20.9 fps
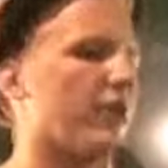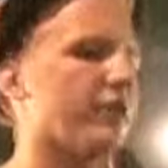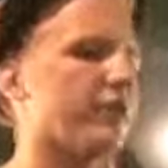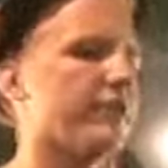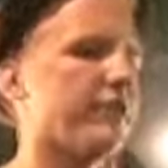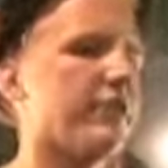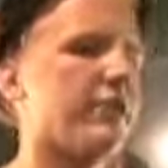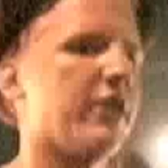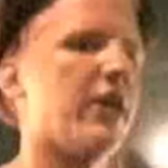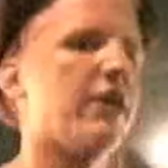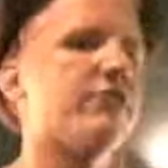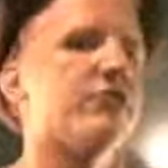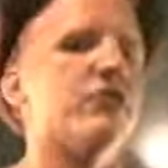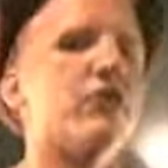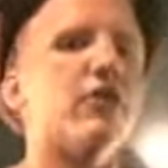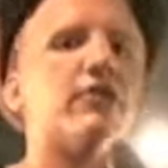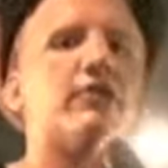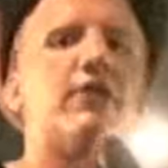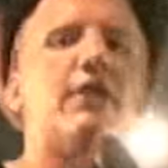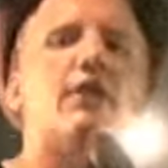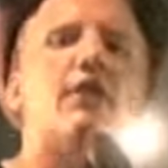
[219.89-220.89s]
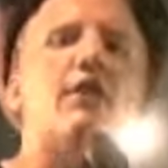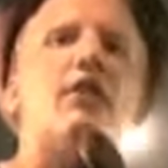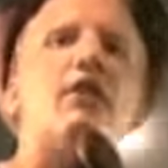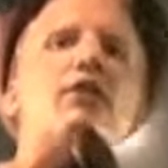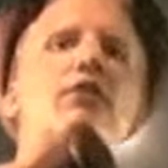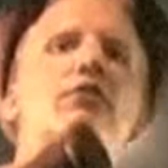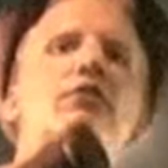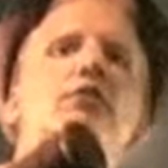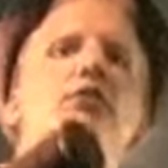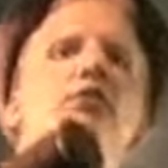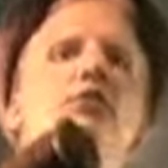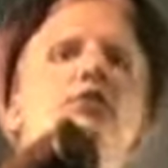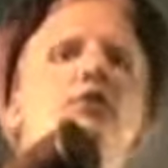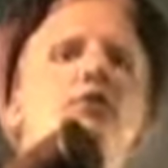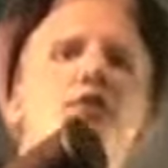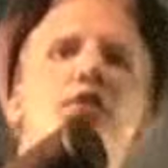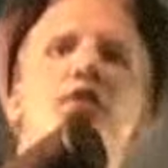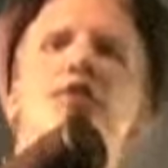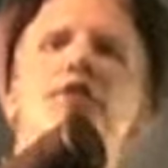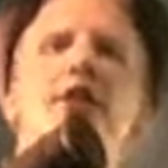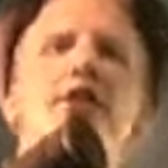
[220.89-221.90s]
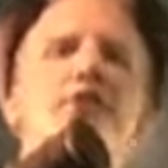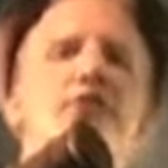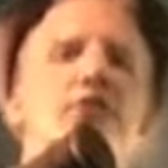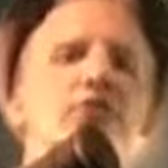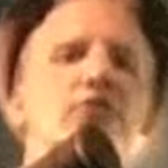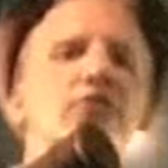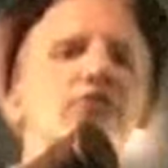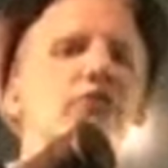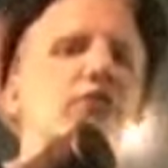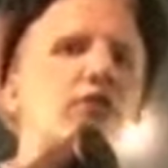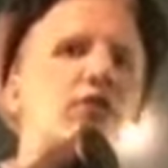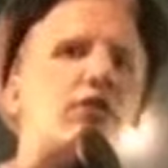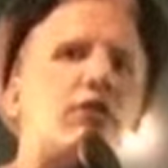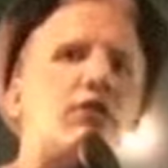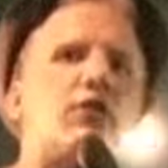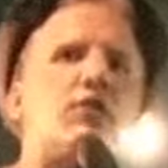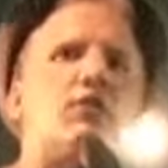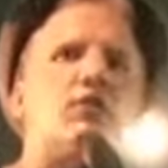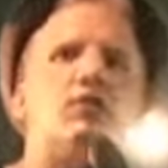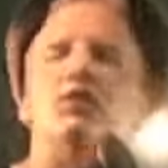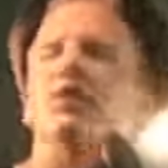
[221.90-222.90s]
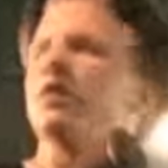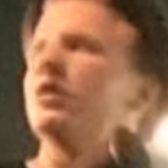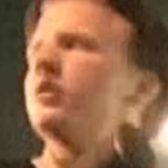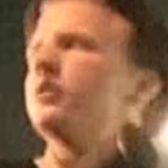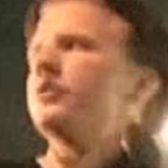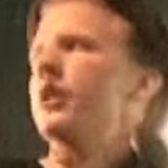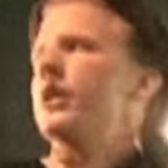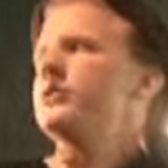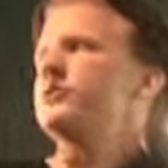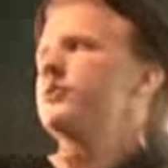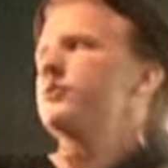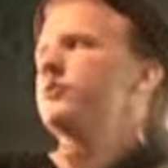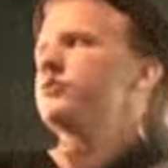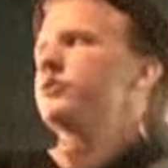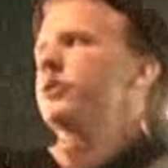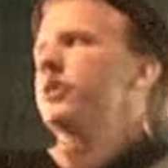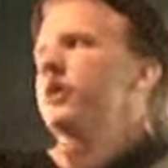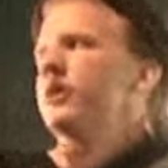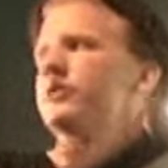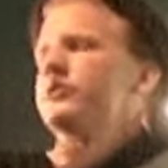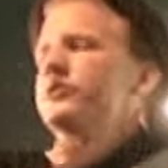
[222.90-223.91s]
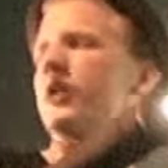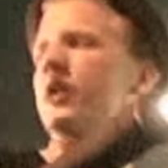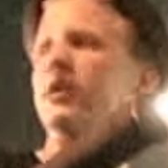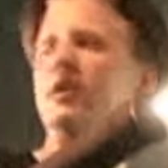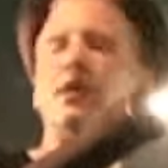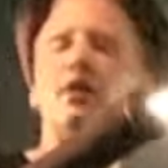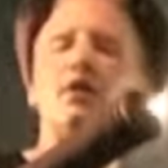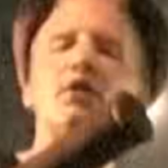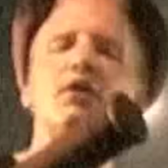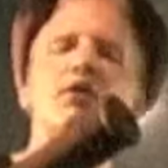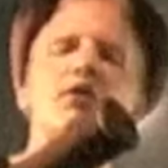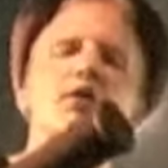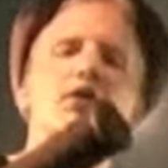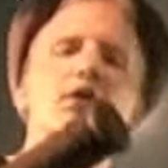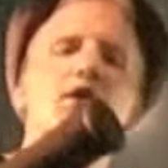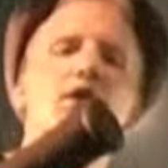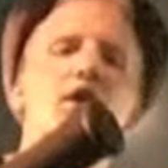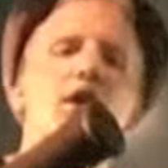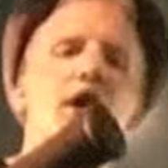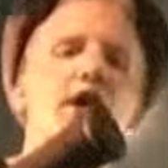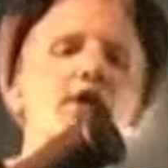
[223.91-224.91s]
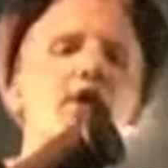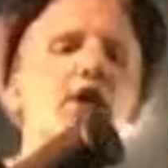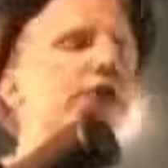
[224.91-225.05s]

other than how drunk they are, that's usually that's usually exciting. And